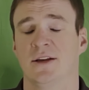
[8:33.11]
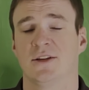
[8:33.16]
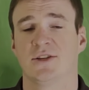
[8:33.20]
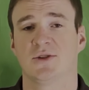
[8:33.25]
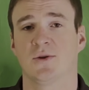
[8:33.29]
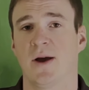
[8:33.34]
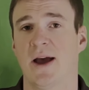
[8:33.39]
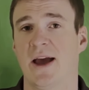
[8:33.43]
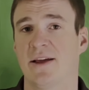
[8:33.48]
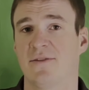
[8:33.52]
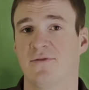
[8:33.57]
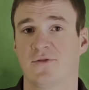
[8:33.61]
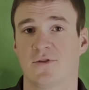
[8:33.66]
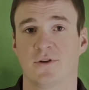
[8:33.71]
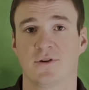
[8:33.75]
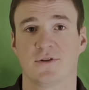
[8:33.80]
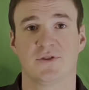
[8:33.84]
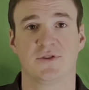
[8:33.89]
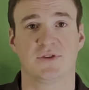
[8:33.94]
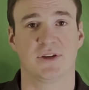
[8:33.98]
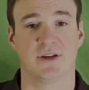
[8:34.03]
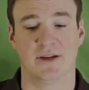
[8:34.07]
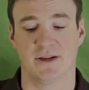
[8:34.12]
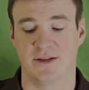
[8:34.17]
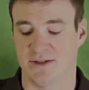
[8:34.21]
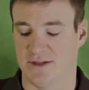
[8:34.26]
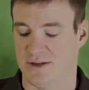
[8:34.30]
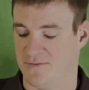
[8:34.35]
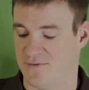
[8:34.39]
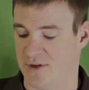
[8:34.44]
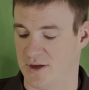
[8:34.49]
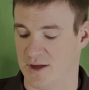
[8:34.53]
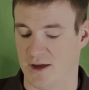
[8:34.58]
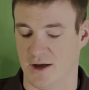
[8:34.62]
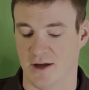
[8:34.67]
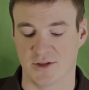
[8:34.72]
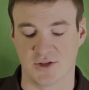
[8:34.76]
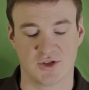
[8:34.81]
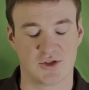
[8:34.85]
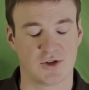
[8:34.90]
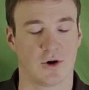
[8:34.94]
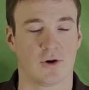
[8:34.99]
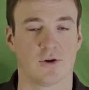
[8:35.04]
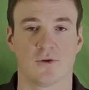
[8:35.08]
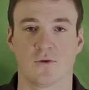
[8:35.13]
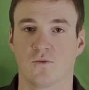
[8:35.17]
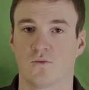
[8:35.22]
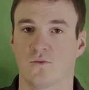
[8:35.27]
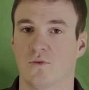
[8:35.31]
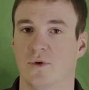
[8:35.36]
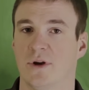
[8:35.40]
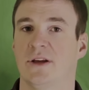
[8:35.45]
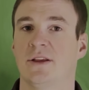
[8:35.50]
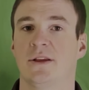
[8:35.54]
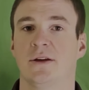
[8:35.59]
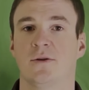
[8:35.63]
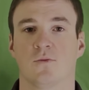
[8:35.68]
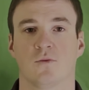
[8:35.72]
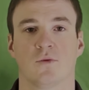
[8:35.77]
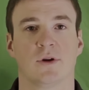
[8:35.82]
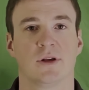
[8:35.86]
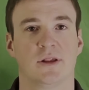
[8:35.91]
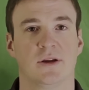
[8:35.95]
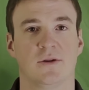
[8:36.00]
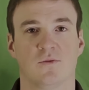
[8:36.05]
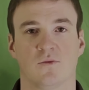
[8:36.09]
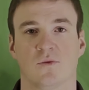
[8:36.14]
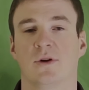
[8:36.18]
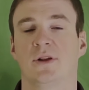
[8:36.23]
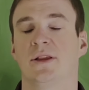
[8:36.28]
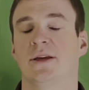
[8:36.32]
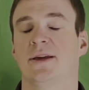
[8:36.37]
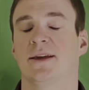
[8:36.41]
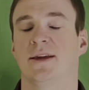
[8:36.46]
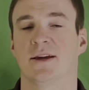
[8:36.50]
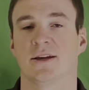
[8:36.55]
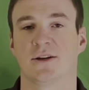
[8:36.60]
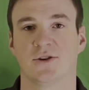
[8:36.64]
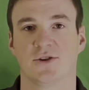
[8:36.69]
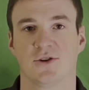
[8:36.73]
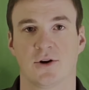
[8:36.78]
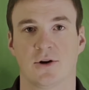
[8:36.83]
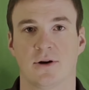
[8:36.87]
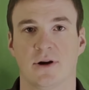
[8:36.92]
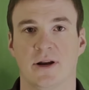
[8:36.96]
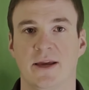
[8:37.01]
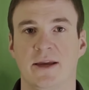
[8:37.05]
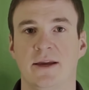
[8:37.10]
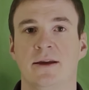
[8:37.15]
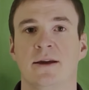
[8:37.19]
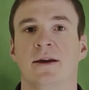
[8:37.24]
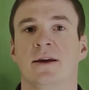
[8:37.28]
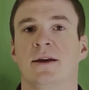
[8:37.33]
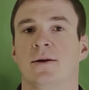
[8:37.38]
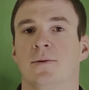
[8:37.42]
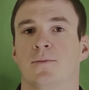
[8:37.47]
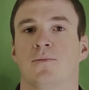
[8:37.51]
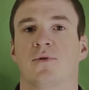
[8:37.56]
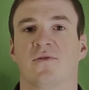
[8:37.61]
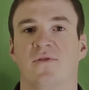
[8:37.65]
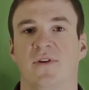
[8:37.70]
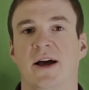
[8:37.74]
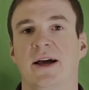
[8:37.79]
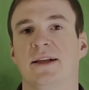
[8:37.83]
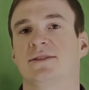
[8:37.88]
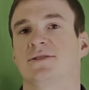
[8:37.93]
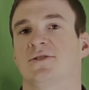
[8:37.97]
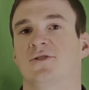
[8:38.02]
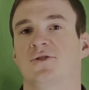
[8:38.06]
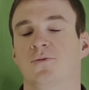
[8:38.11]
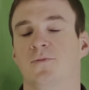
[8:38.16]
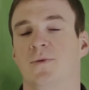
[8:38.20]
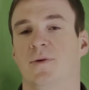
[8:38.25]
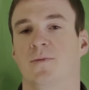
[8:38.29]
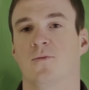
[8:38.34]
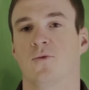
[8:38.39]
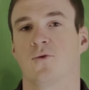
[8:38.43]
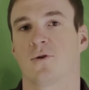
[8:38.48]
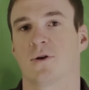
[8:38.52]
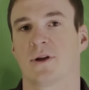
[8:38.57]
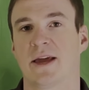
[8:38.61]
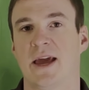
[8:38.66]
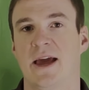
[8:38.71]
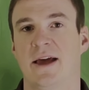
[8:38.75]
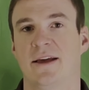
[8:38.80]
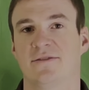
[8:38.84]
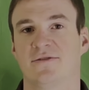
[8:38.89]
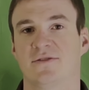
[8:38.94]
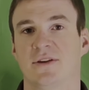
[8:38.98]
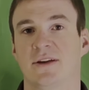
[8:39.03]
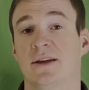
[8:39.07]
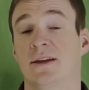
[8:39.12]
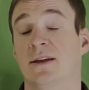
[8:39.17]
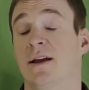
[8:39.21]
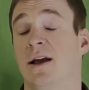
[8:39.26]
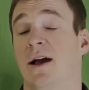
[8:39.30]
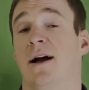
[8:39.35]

So adverse is if the gun's starting to really get dirty, provides a little bit more gassing.